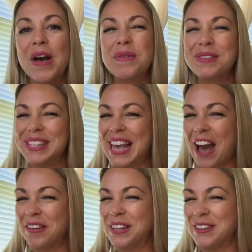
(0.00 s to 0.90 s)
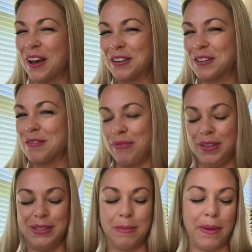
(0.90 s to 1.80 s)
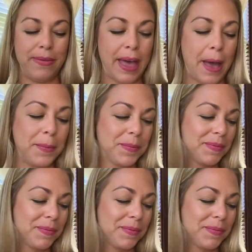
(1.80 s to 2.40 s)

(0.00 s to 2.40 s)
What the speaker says: We'll see how the doctor feels about that.